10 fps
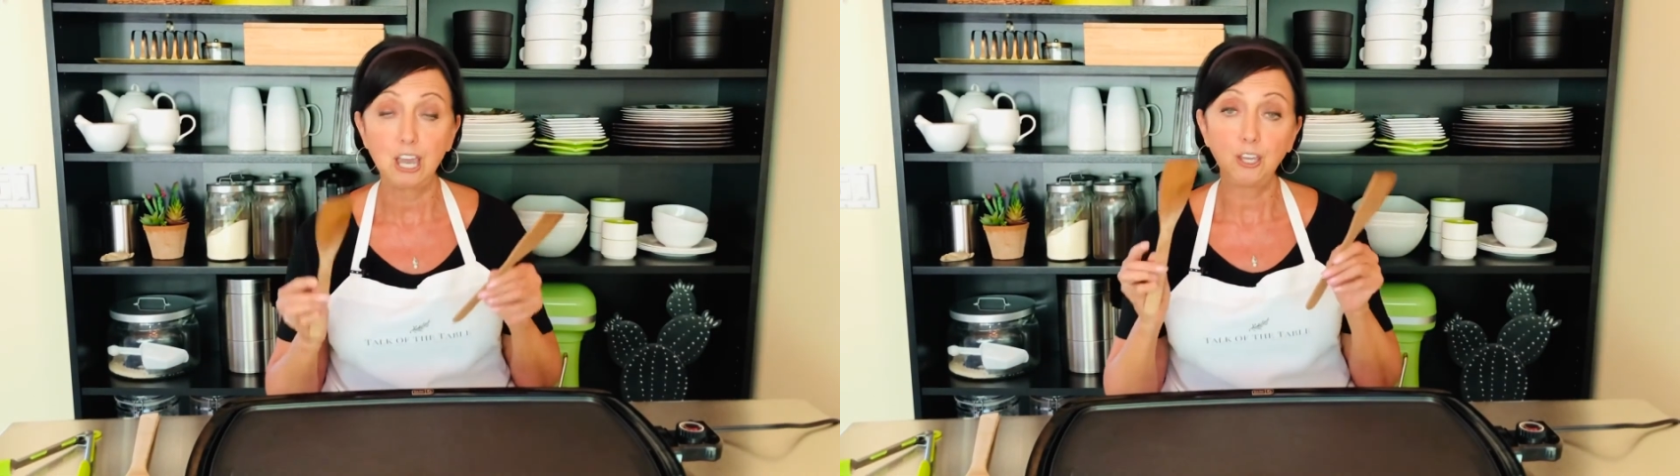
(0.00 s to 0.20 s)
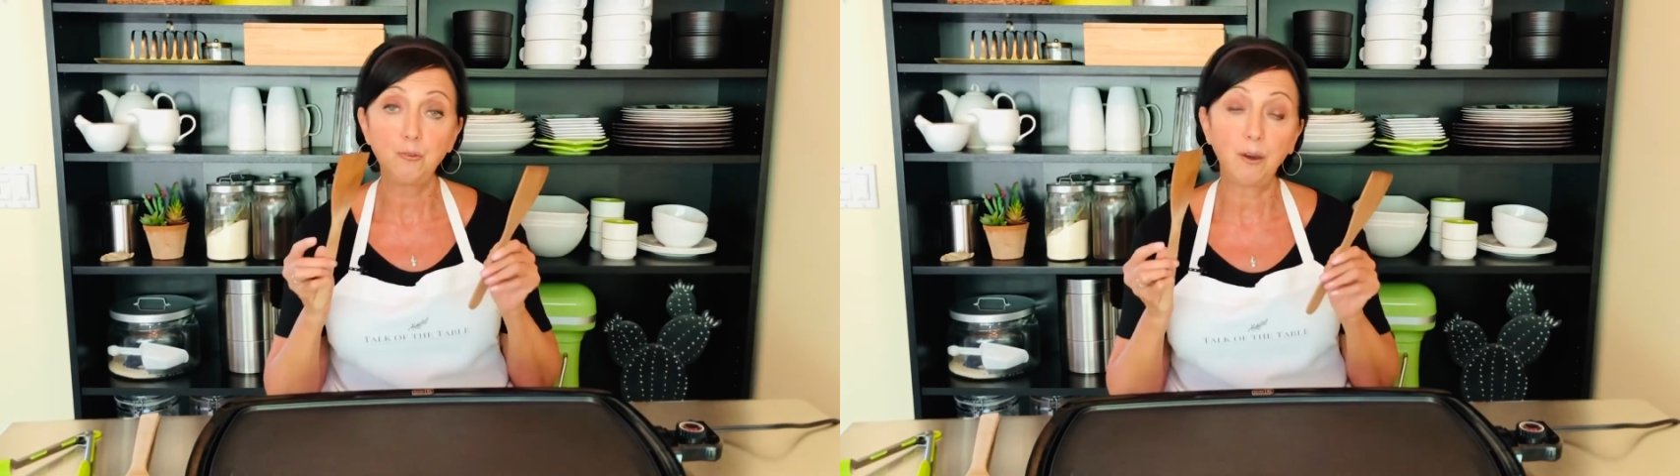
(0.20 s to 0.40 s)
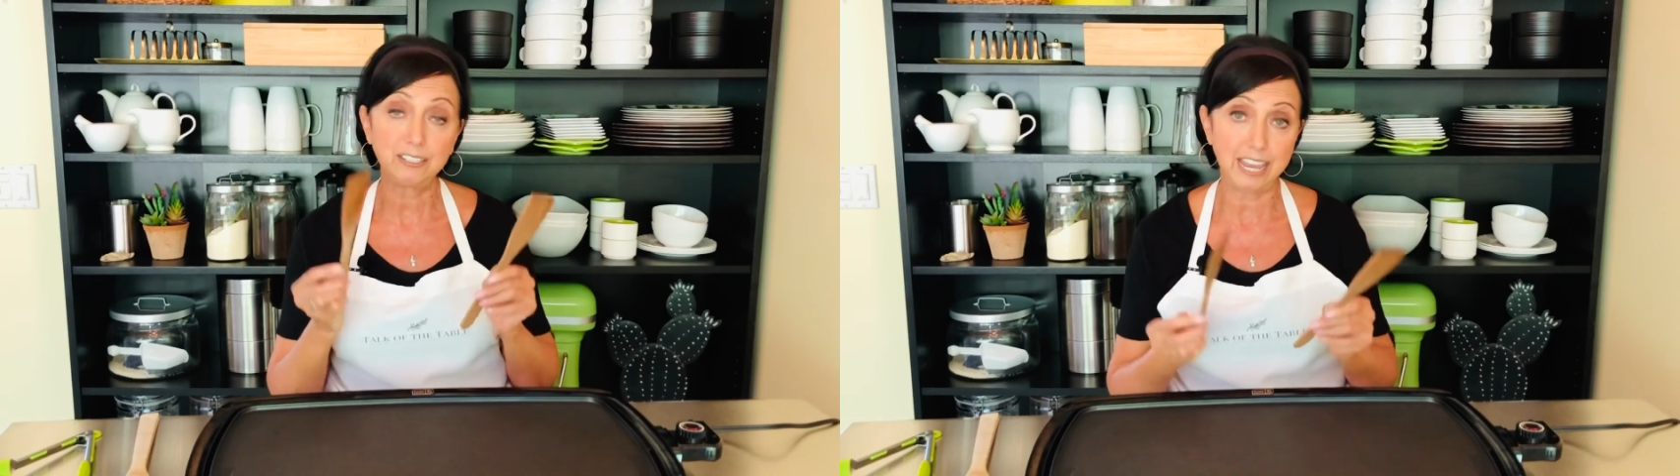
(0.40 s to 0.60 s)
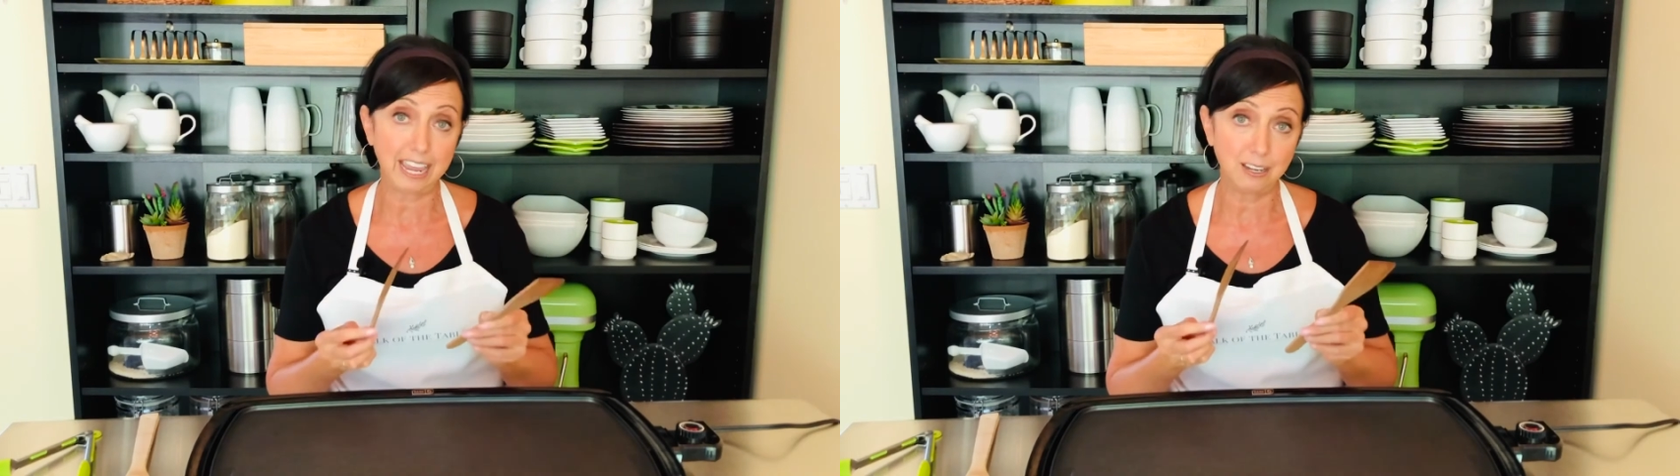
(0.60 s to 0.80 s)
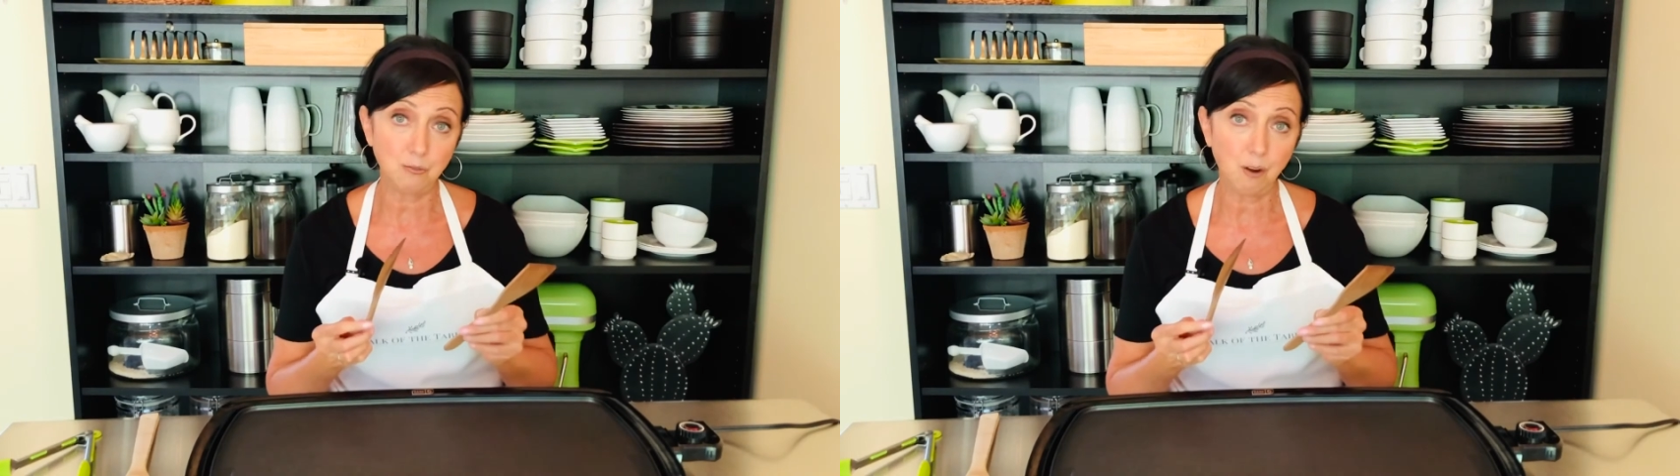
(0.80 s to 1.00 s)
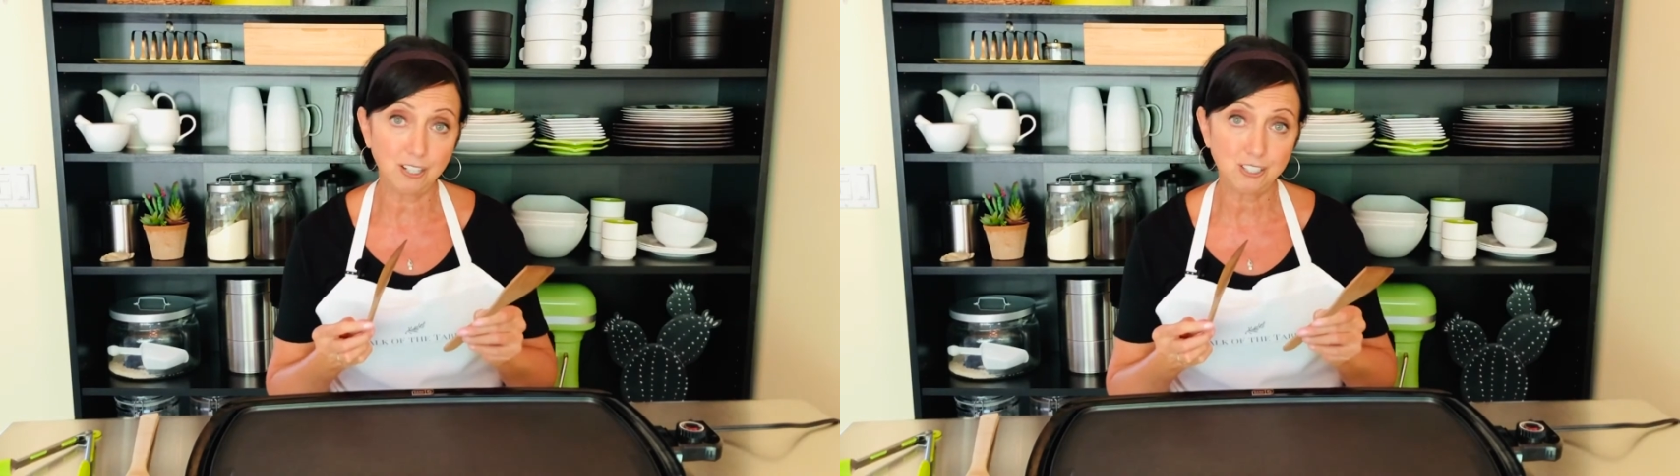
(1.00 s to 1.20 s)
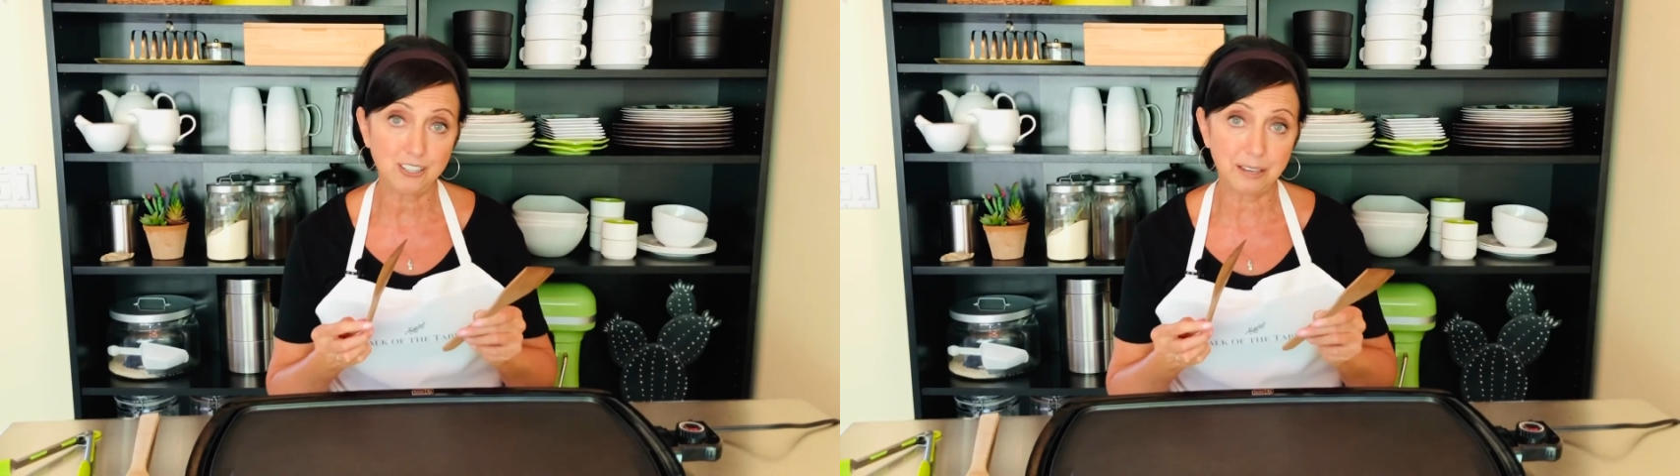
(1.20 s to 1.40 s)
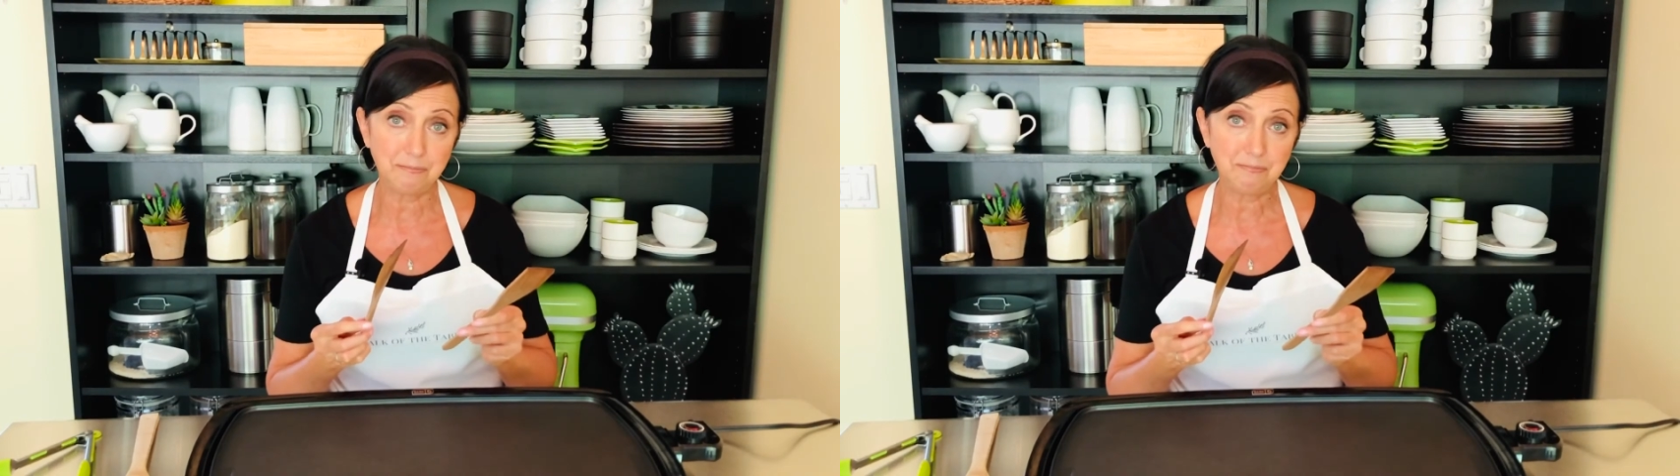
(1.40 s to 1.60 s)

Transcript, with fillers: You want to hand wash them